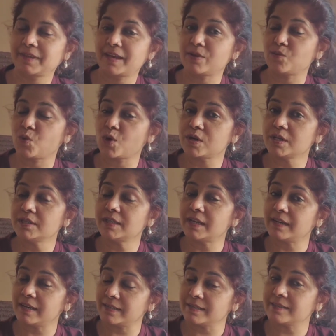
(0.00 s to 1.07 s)
And what did
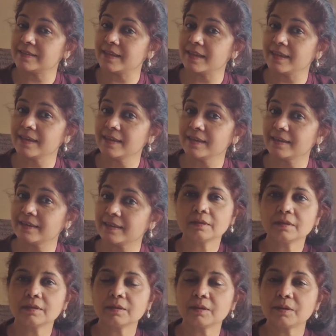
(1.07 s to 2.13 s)
that letter say?
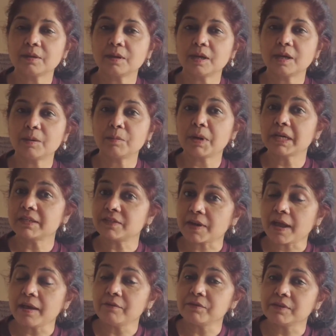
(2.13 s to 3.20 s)
"My
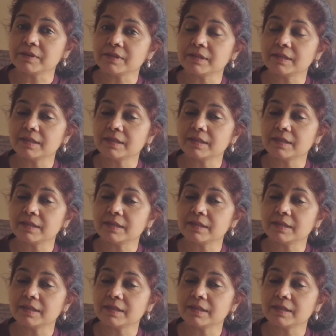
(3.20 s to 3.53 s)
travel